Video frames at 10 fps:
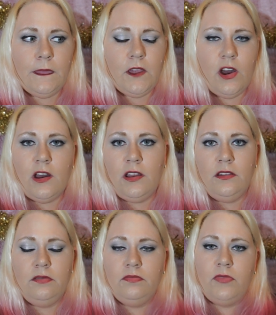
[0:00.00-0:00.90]
could
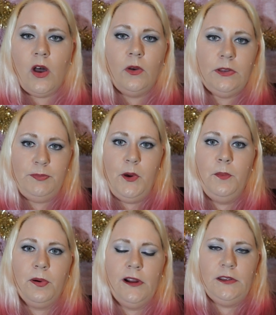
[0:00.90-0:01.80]
those boot
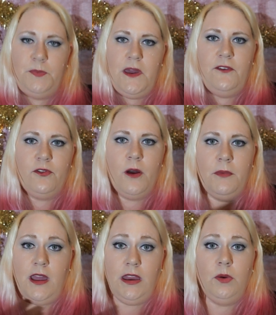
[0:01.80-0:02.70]
prints be from
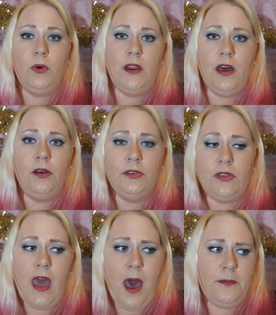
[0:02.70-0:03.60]
anyone else?
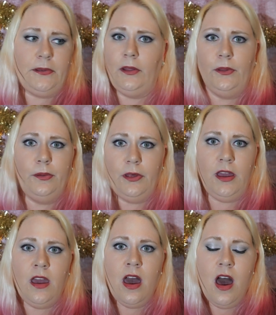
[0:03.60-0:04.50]
Absolutely.